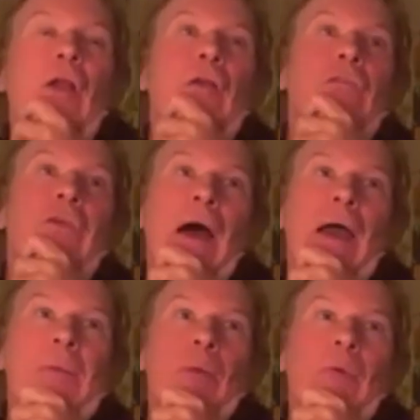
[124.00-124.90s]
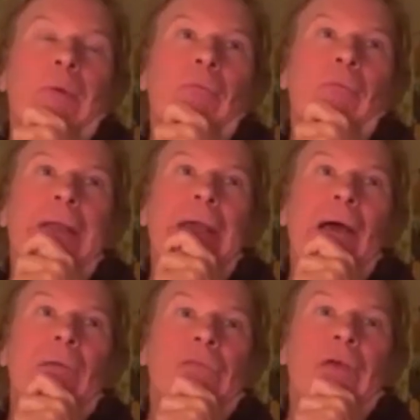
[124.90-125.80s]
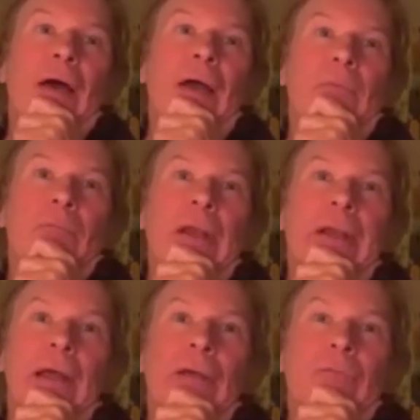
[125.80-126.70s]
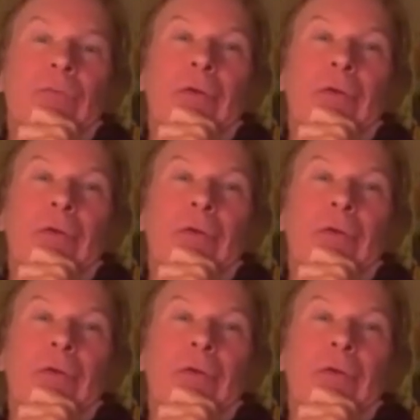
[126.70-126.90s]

lot of time, and we were running out of time and running out of